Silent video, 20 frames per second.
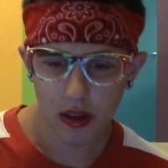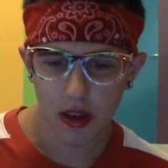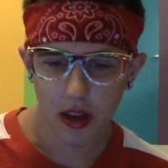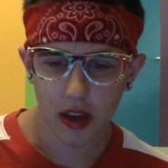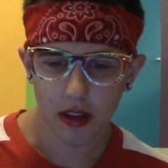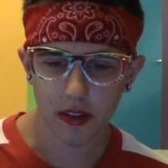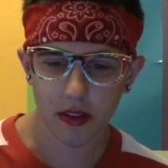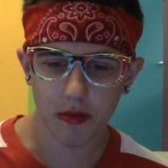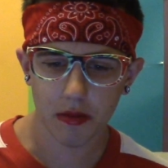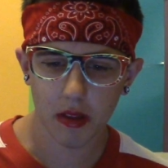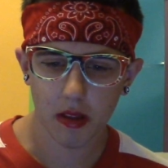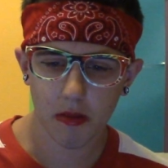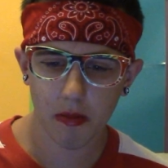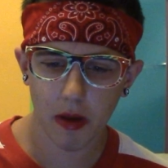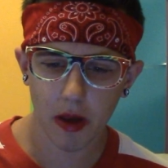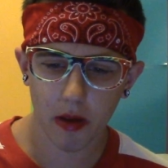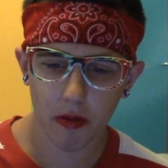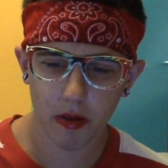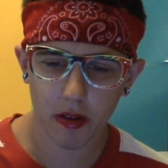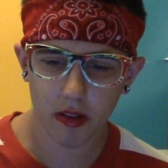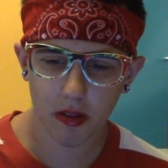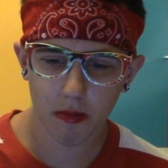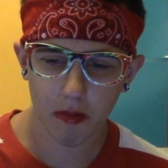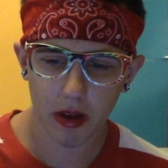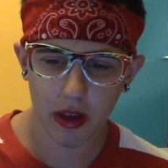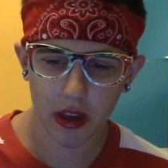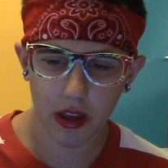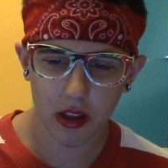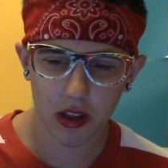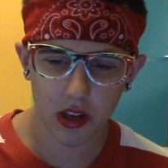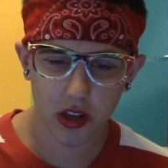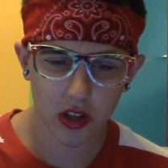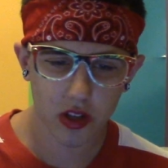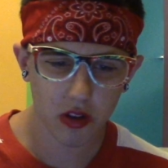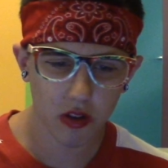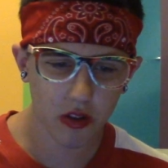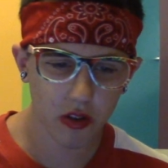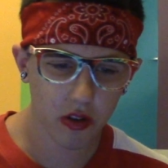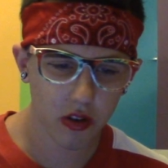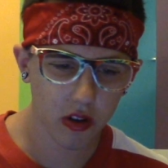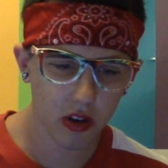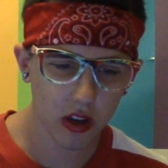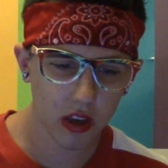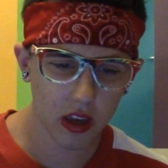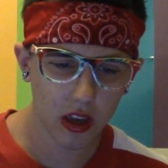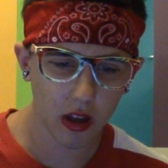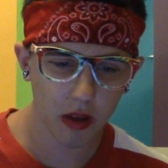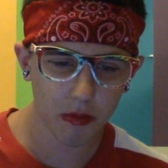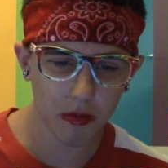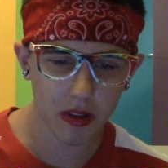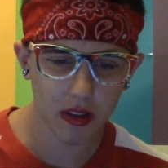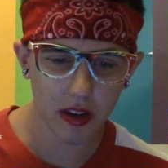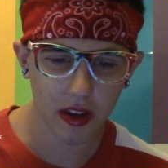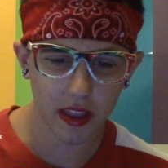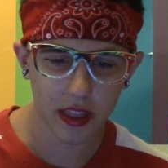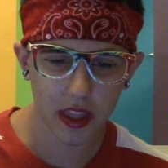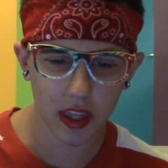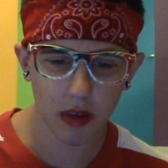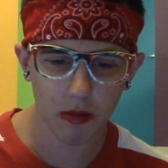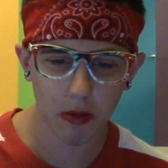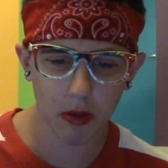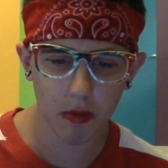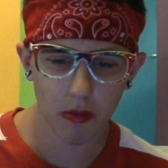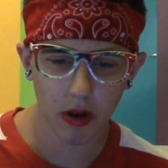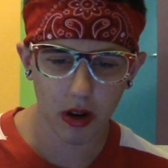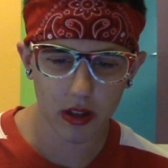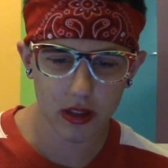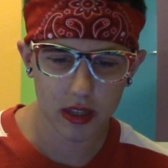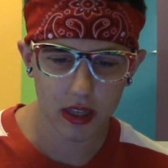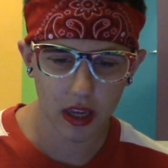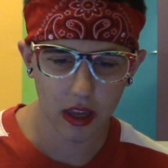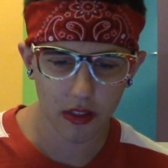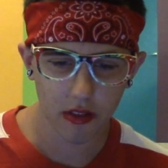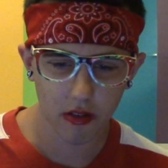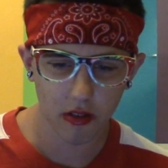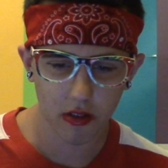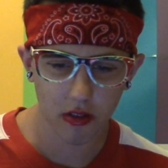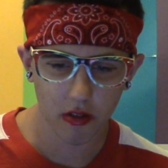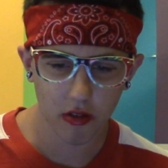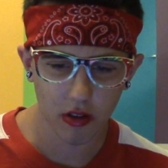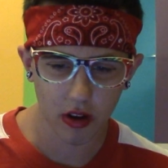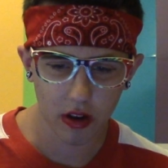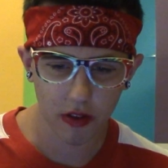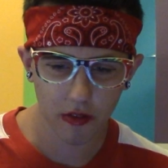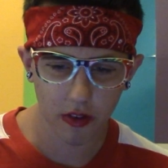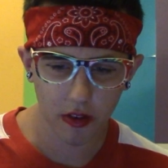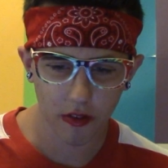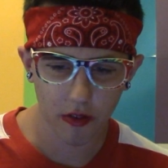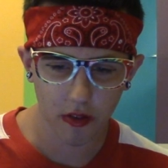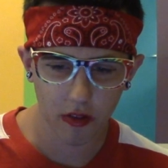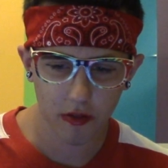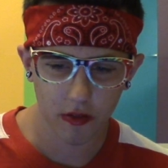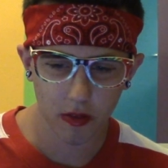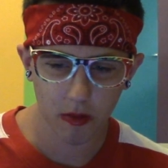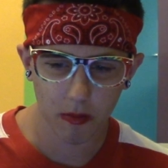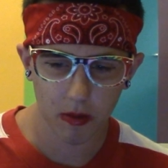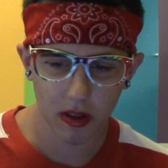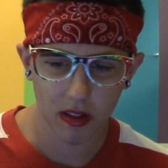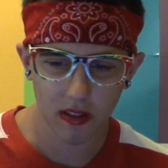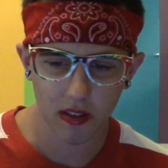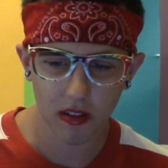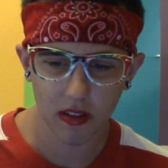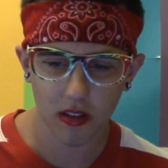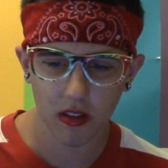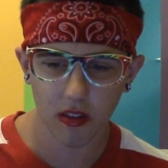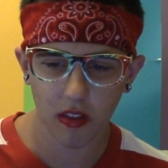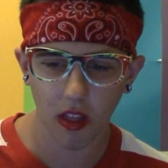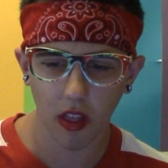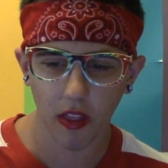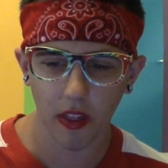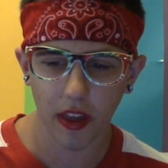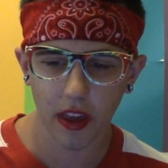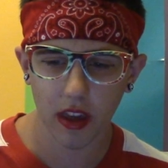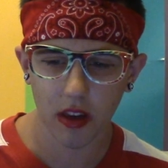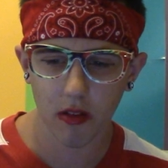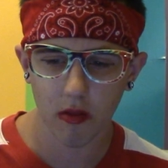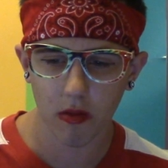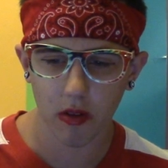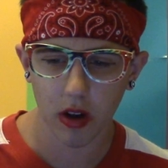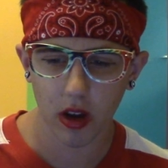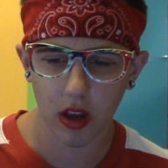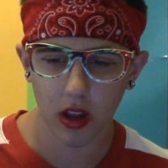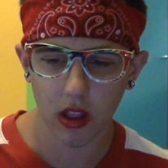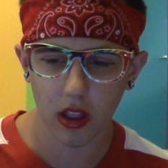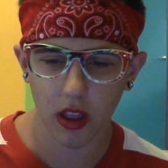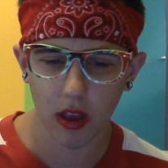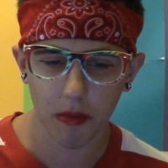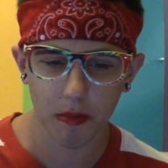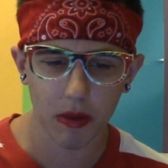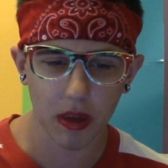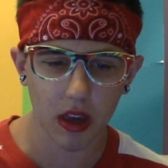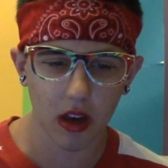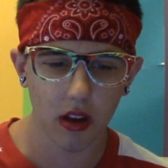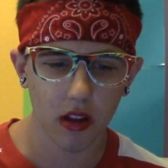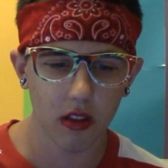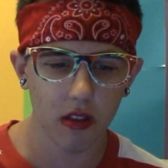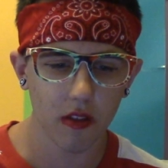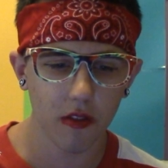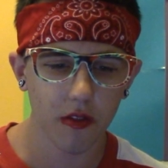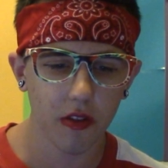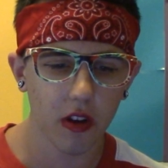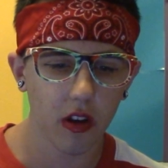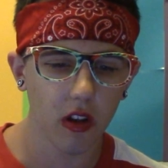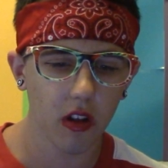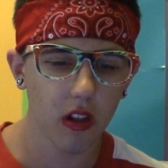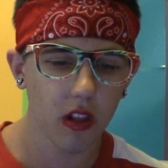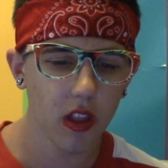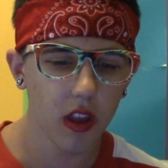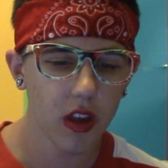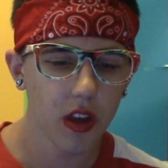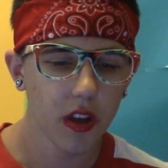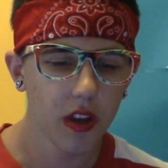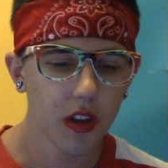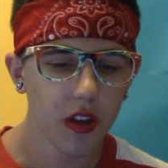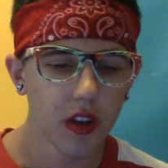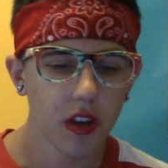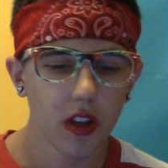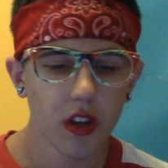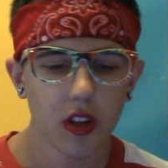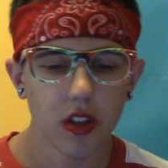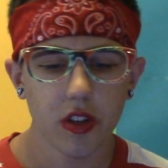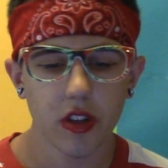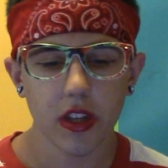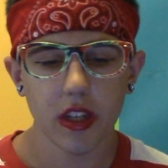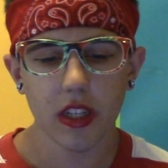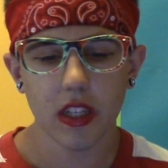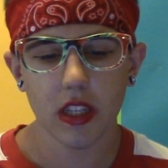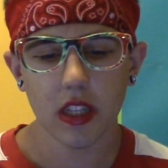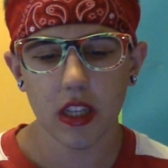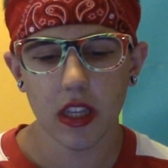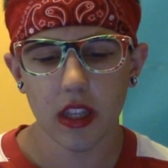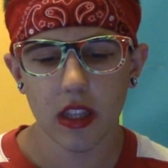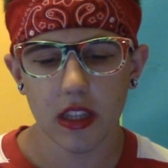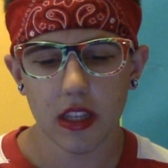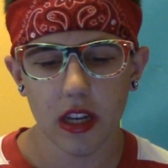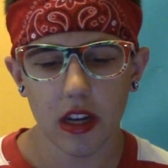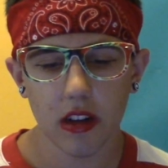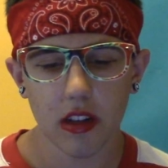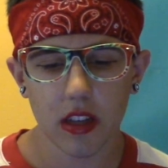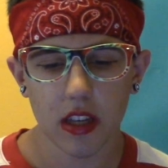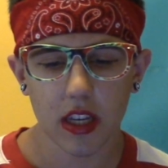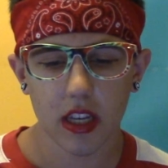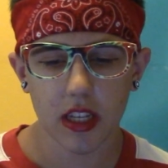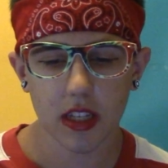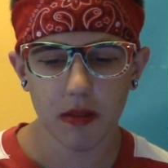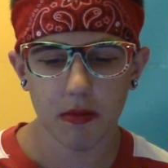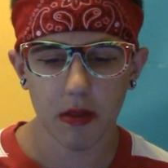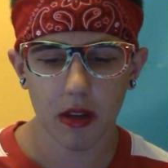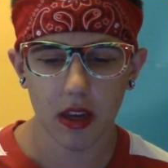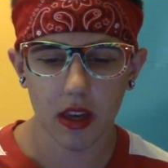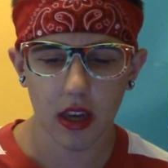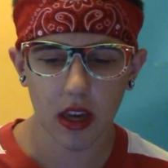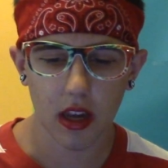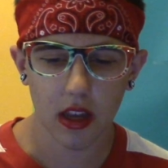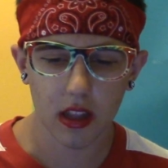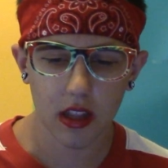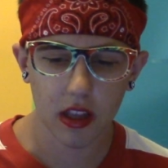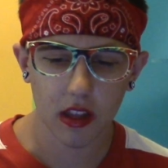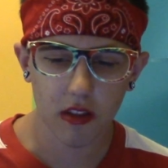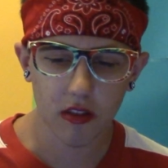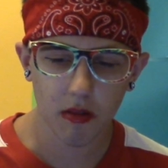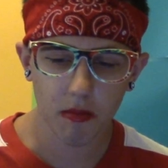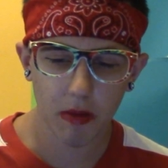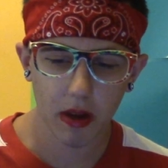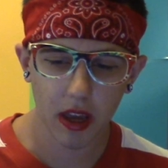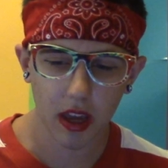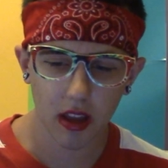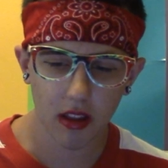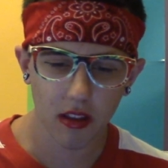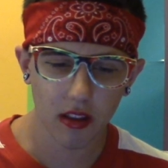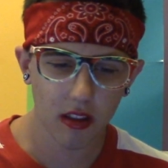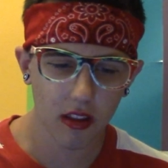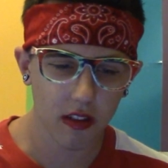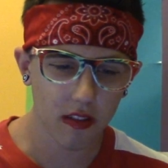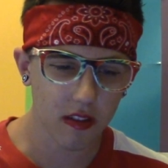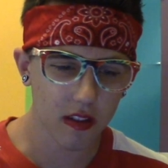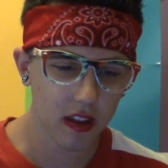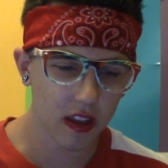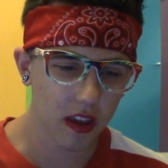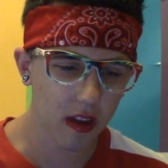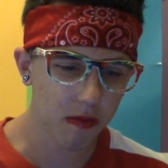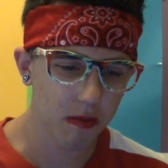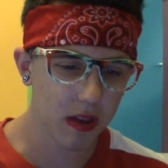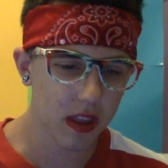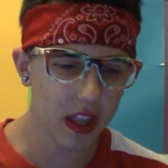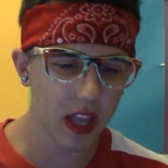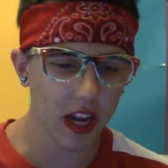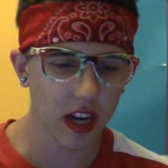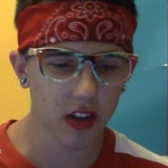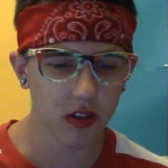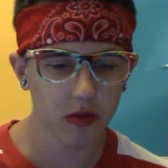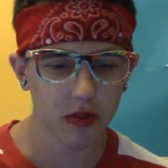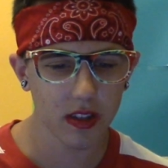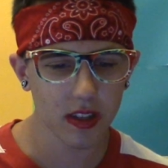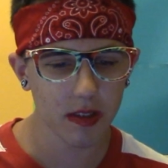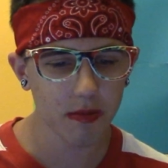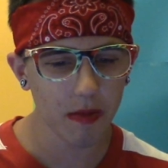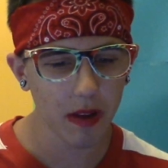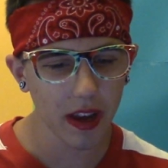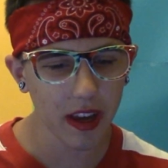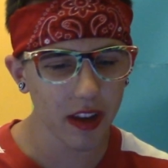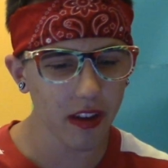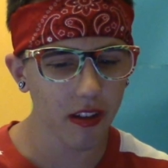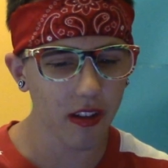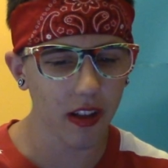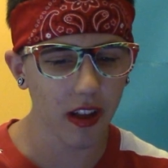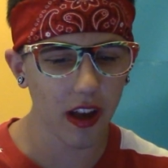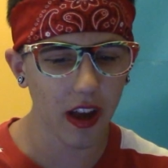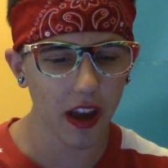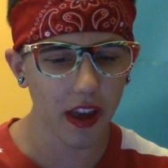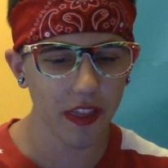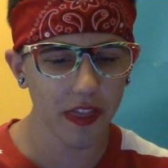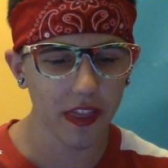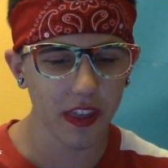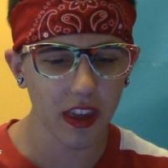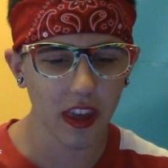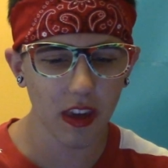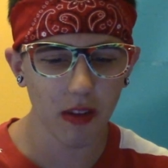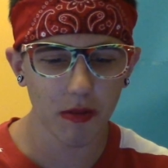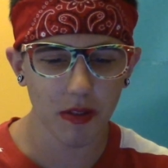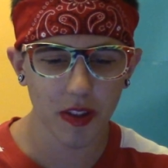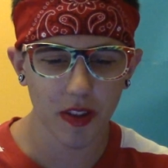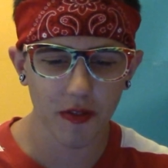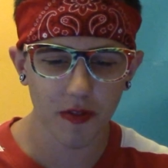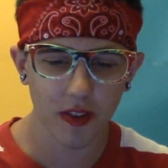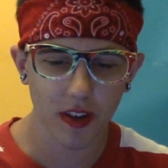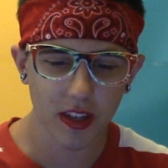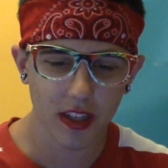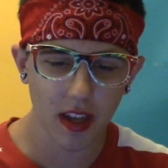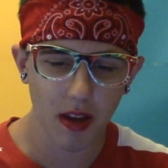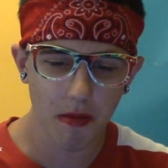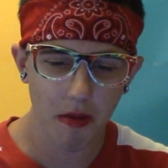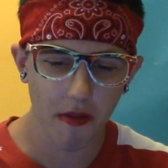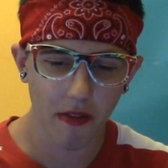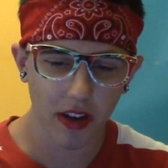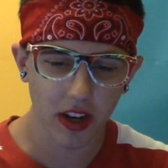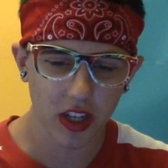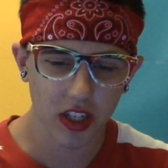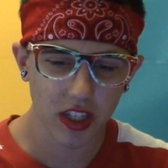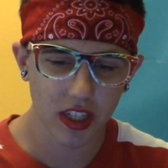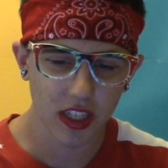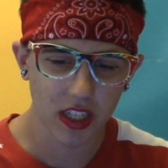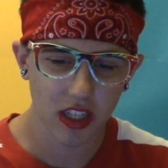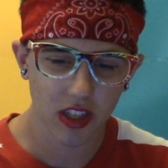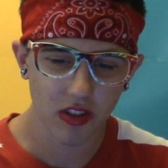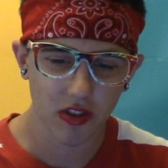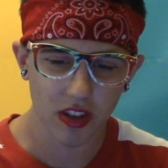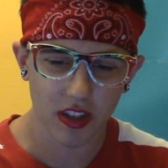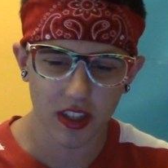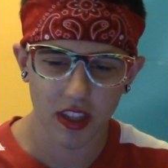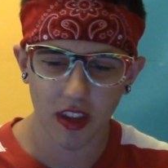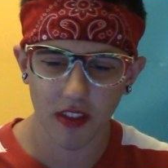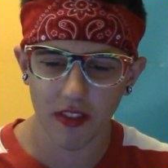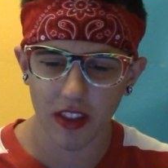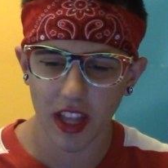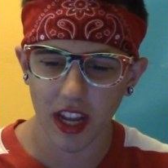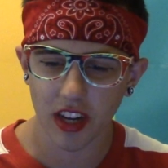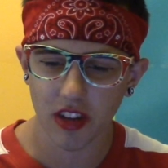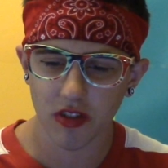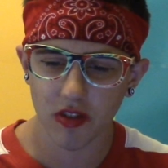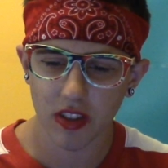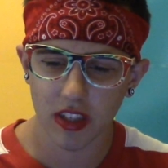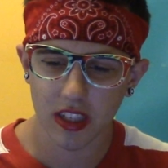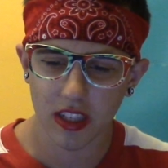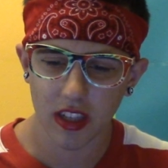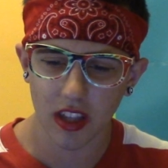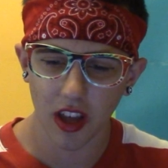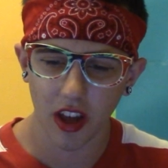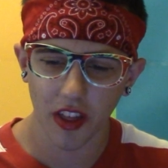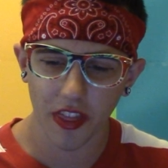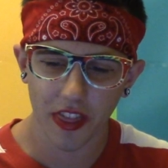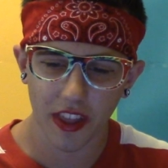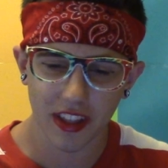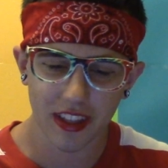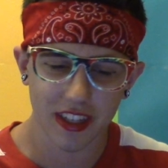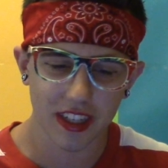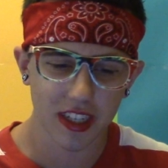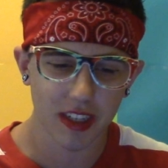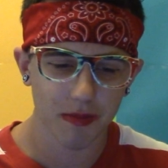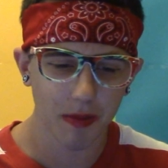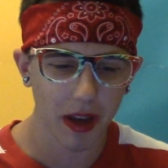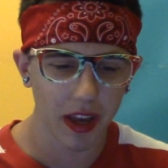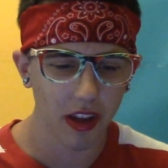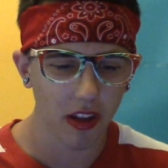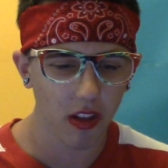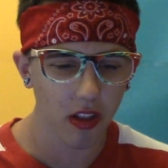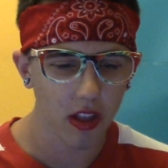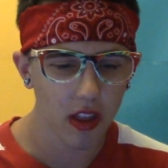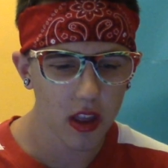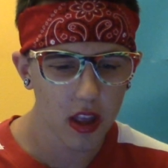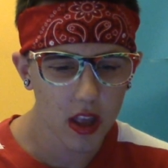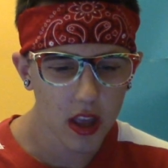As if the smile resting my hand on his shoulder, he held me tightly and we rocked together in the driveway for a few minutes until the light rain had begun to fall. Trace leaned down and kissed me again. He took my hand in his and gave me an actual smile. I think it was the first time I've actually seen Trace give an actual authentic smile.